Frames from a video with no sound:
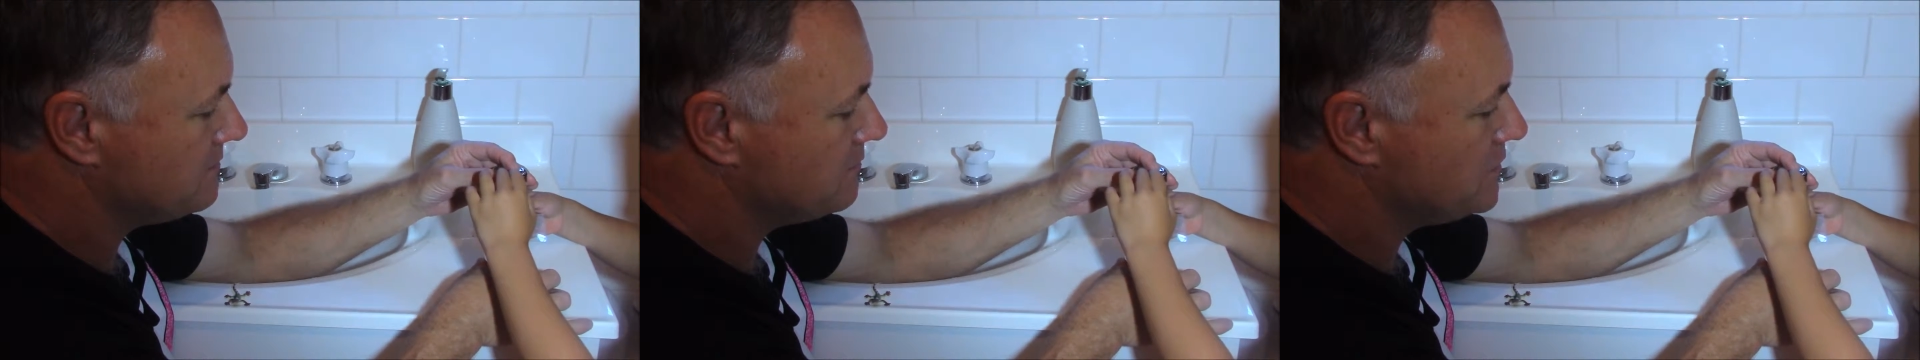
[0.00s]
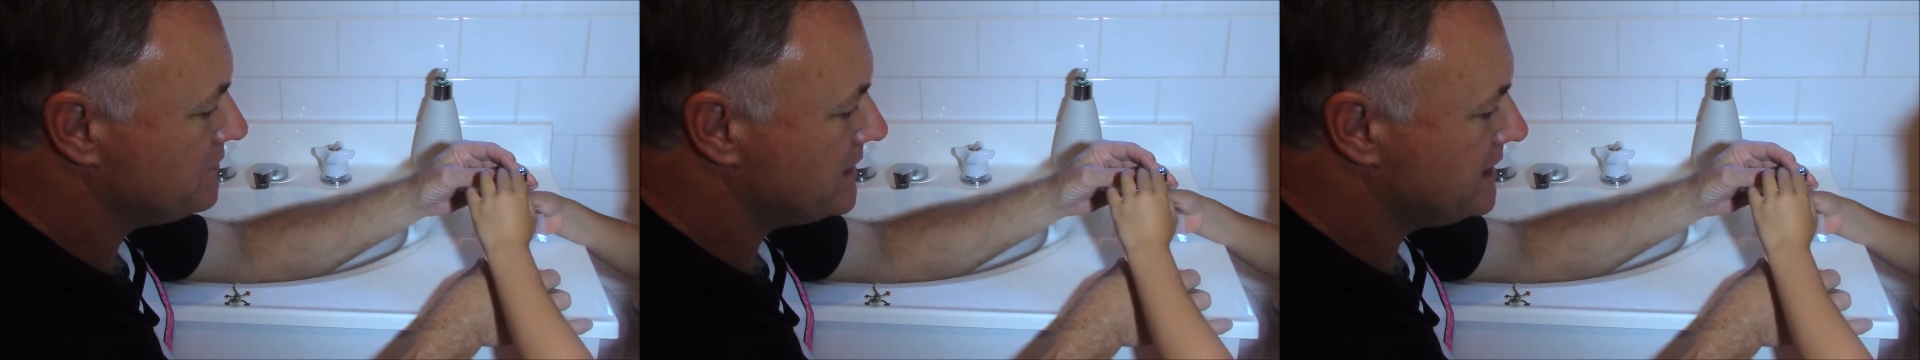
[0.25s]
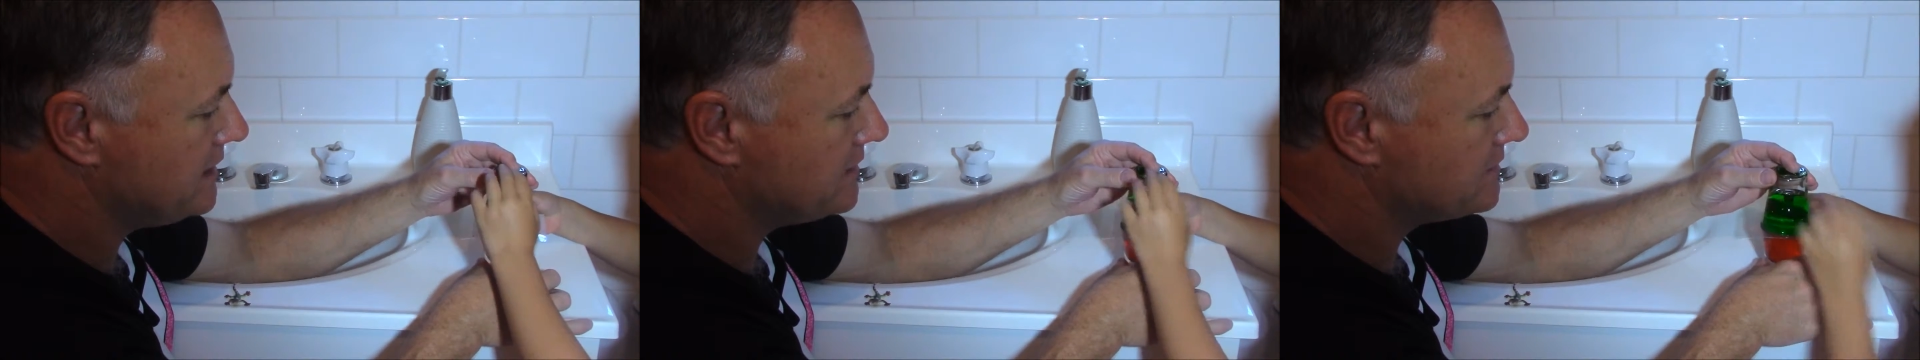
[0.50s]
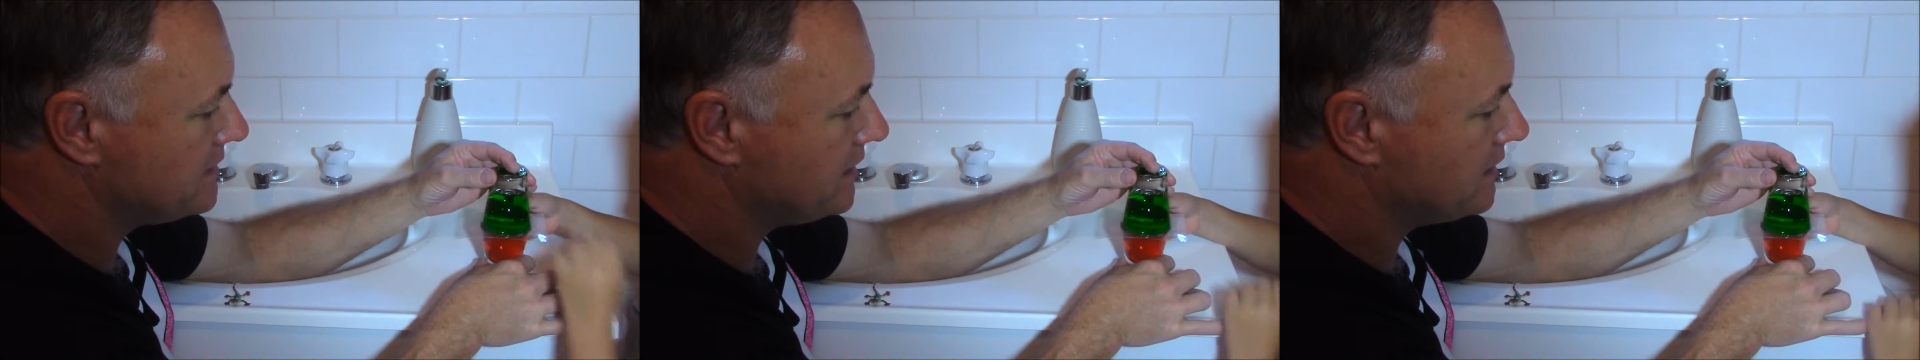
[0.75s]
Move your hand a
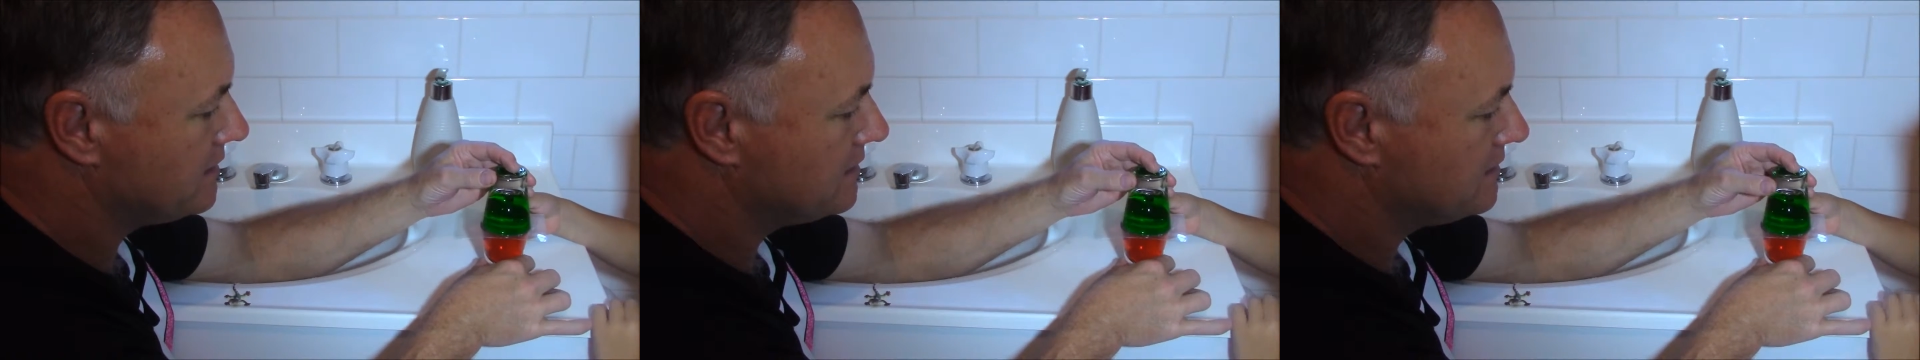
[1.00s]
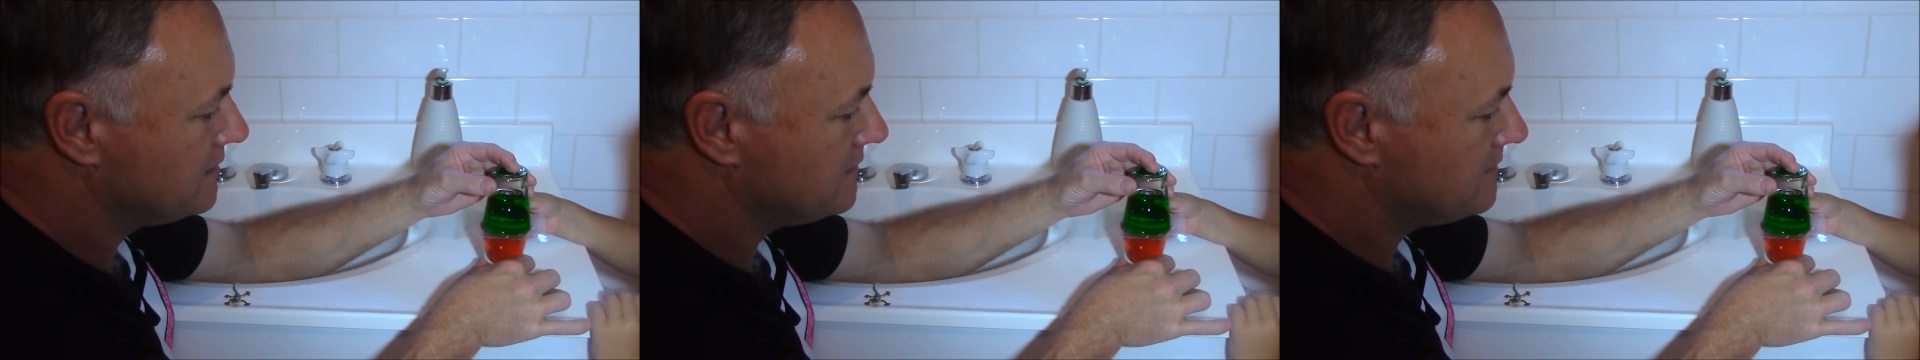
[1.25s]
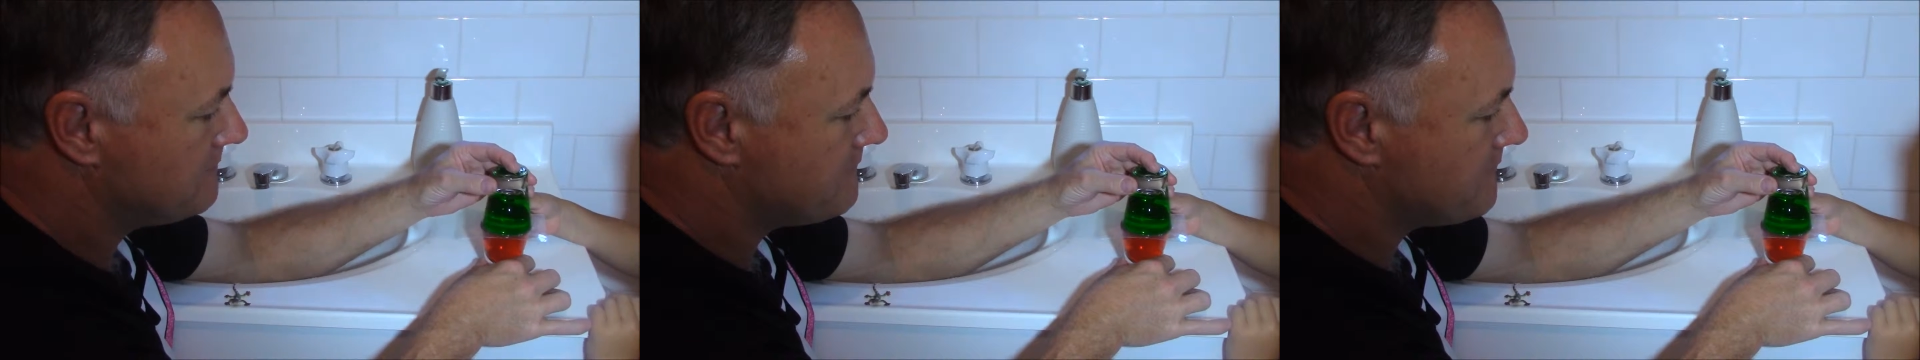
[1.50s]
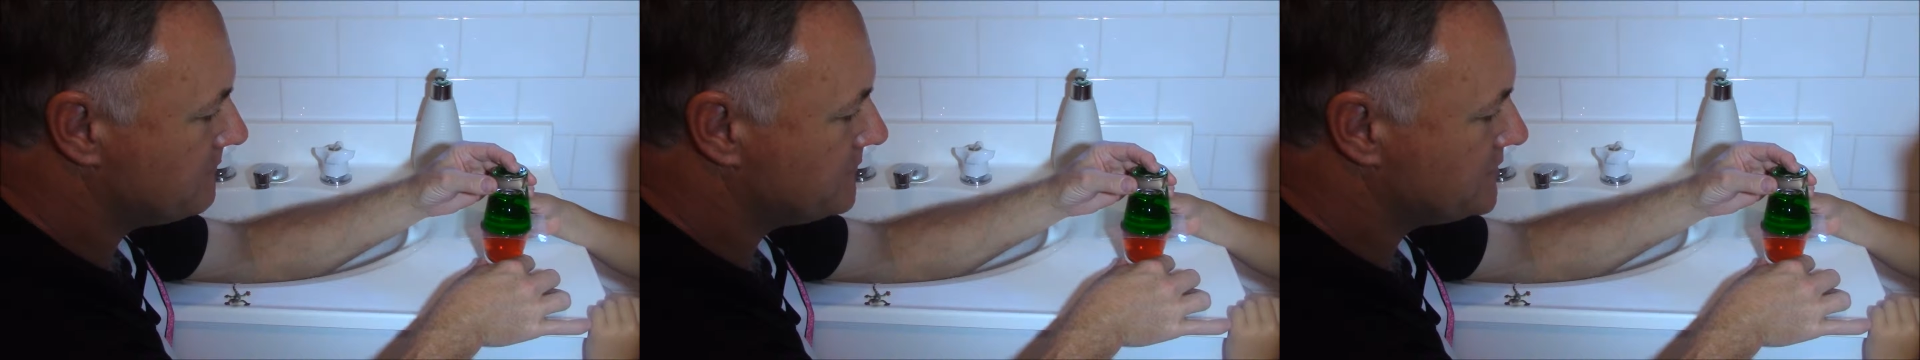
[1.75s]
sec.
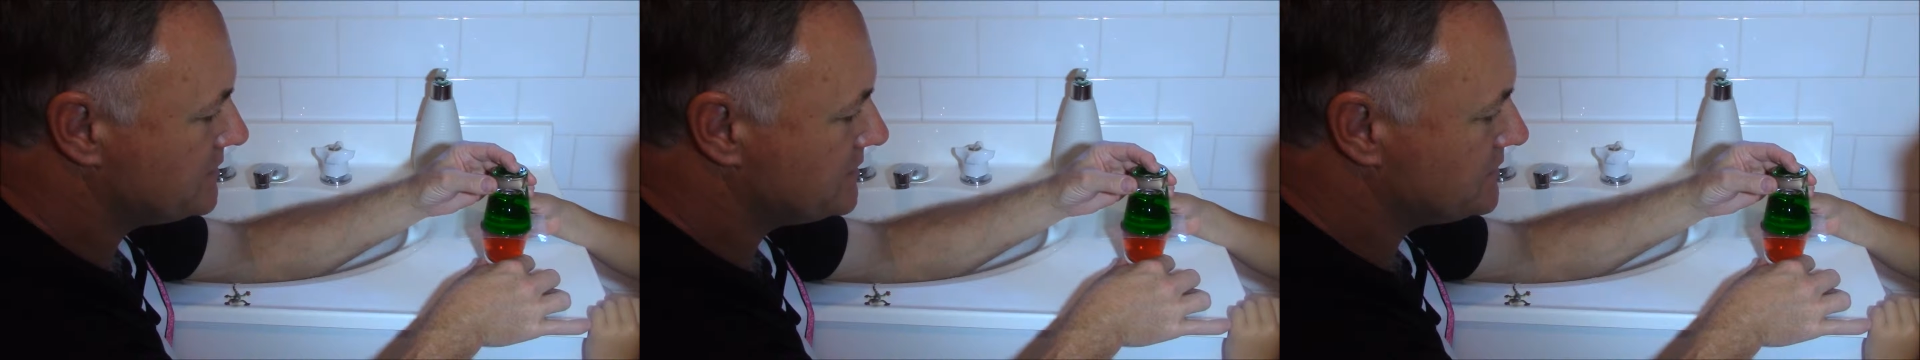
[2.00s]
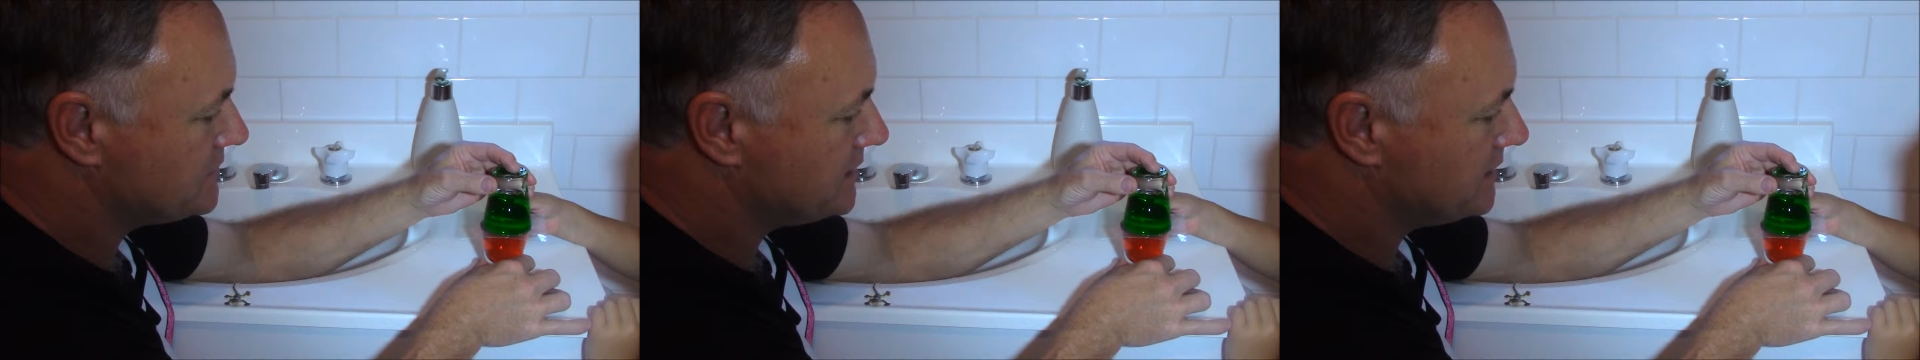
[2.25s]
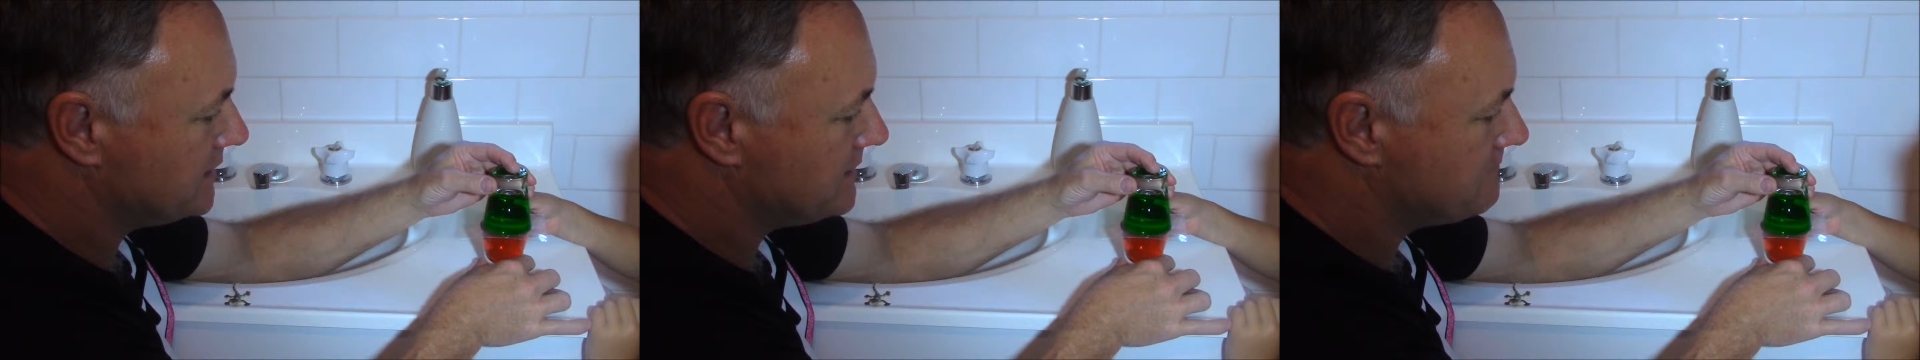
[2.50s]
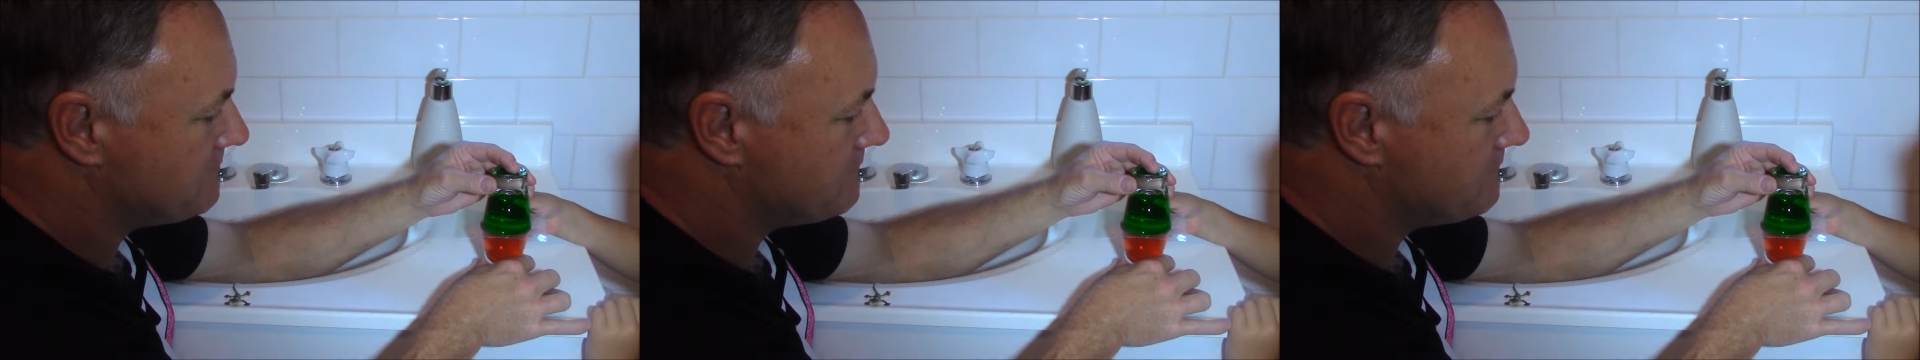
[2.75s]
Just gently